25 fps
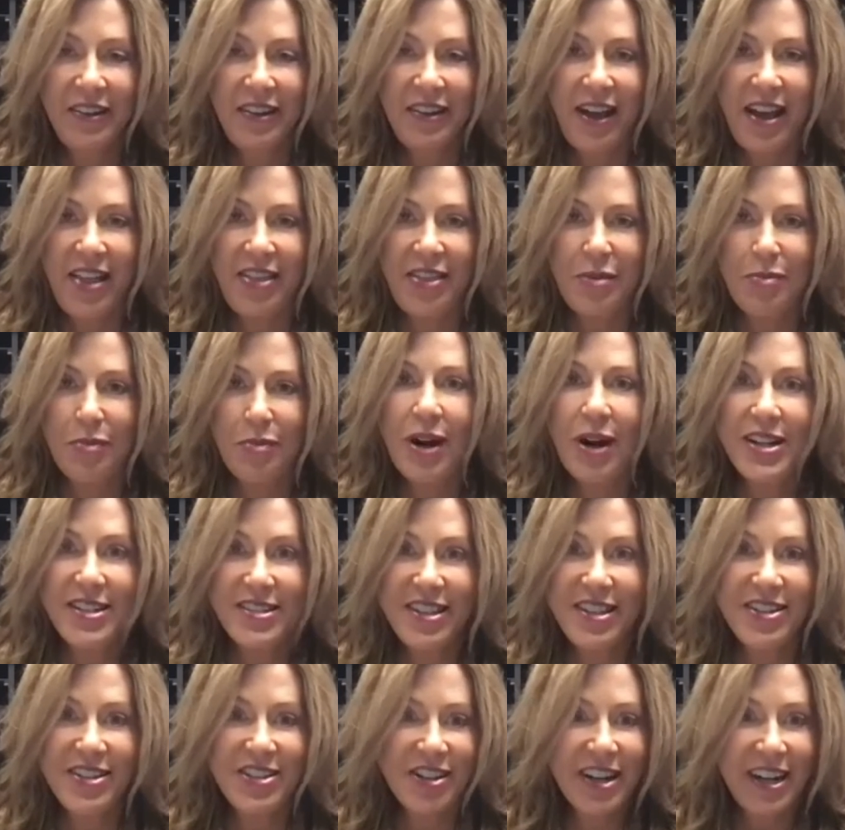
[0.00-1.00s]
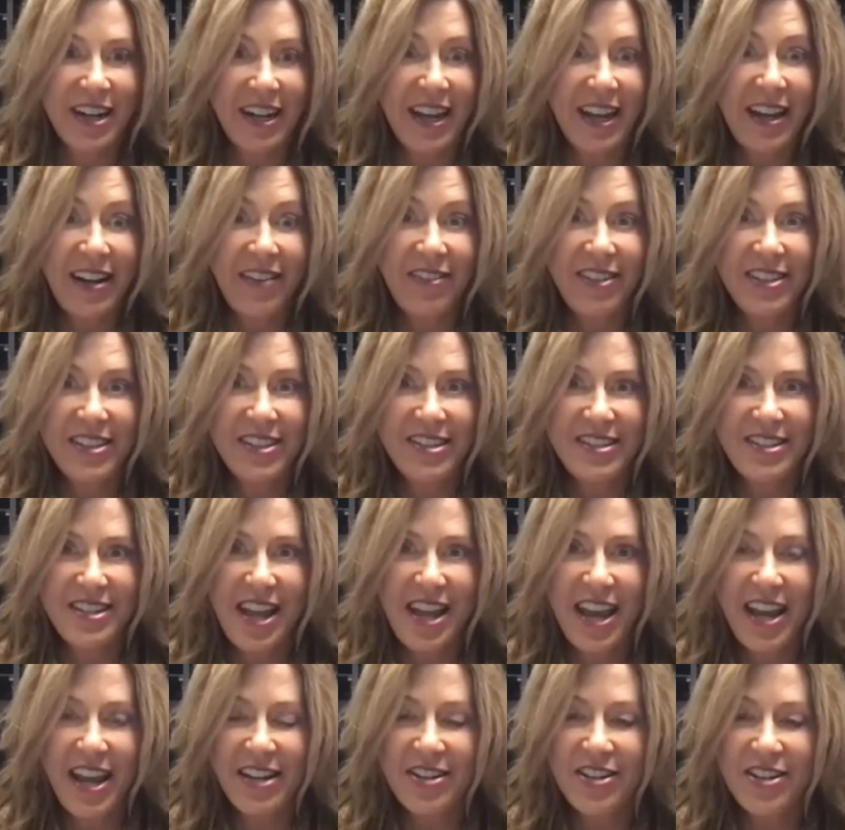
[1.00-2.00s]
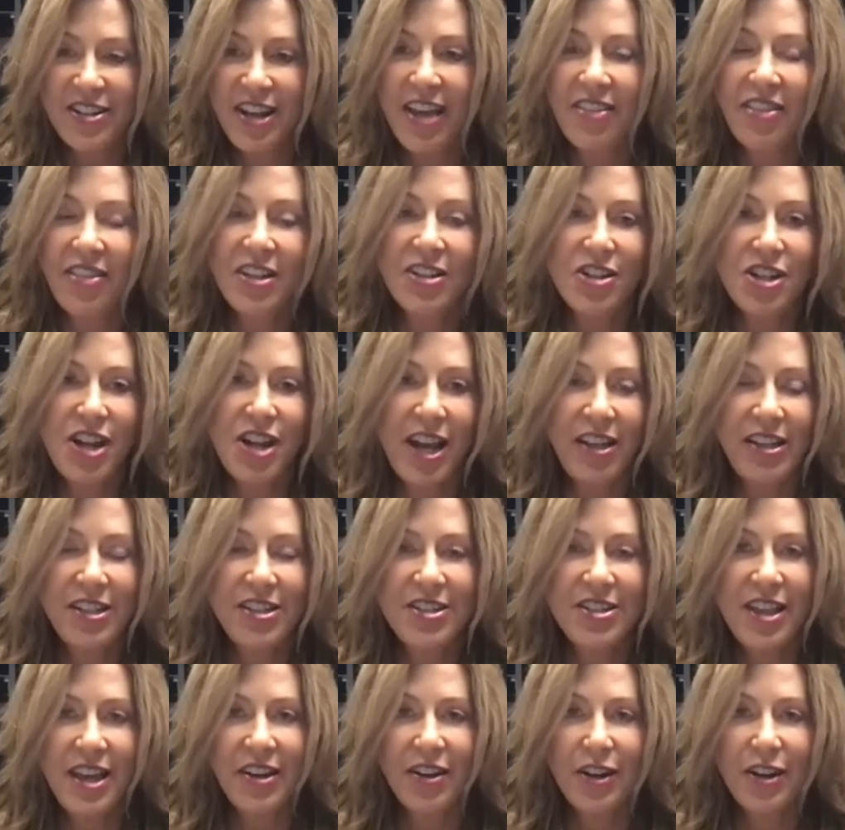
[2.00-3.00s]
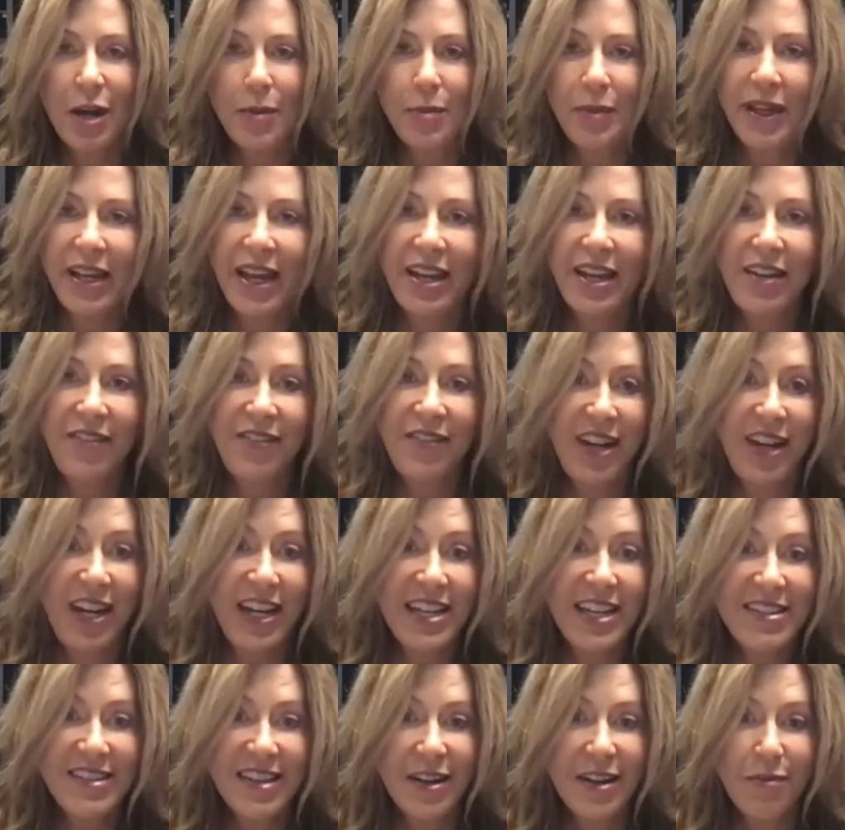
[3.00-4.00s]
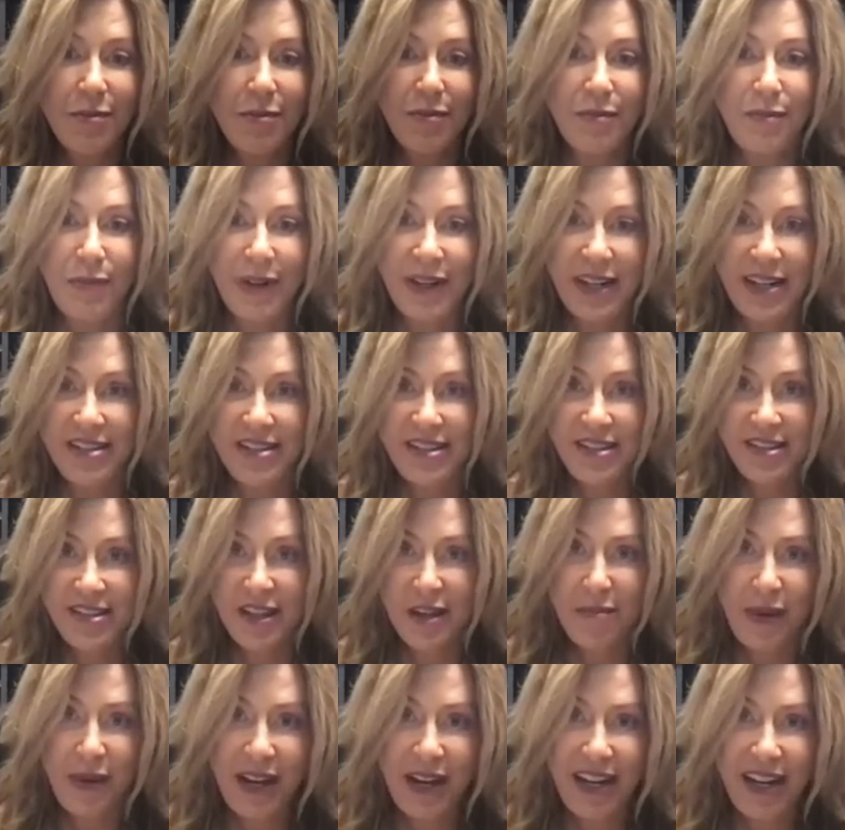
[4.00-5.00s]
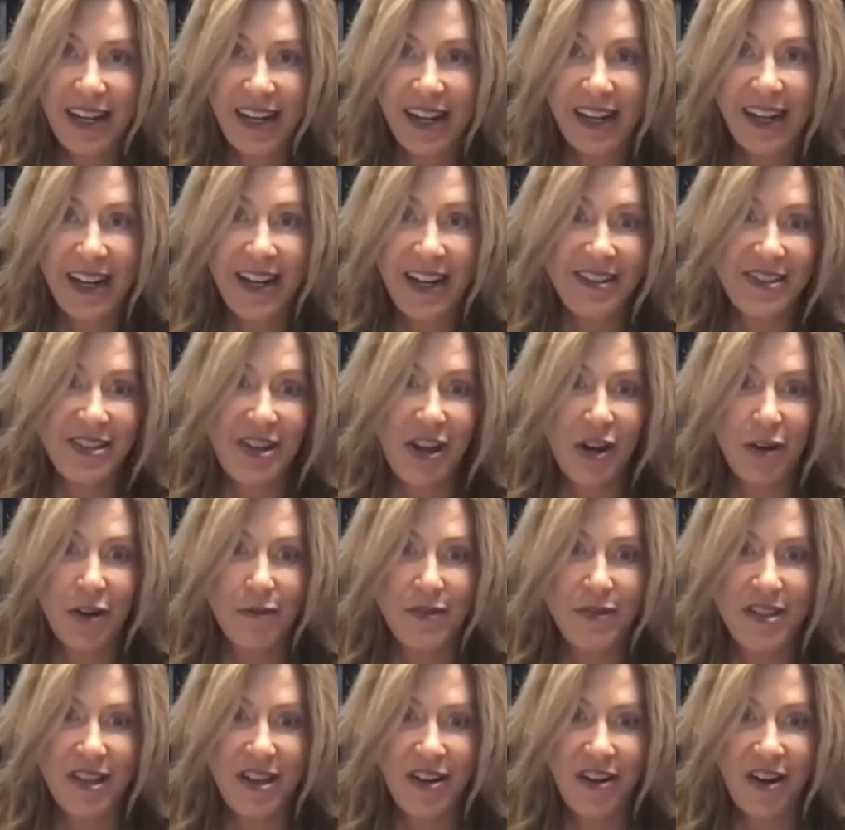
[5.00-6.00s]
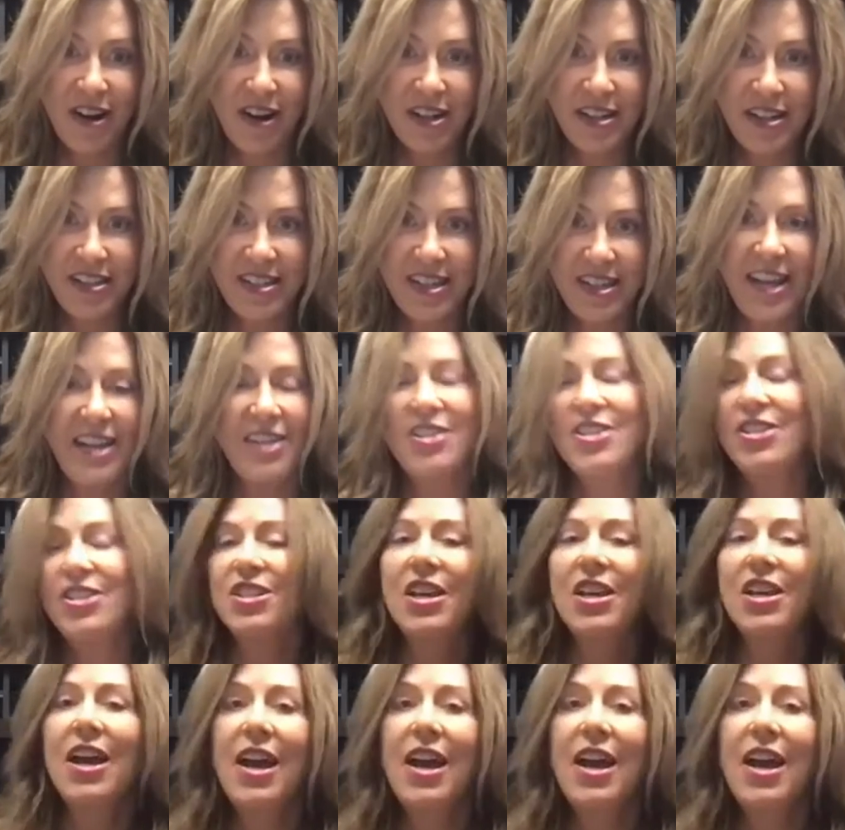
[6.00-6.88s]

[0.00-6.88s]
and the price that you're going to get if it's staged, and the challenge that you're up against if it isn't, because it's competing against homes that are staged.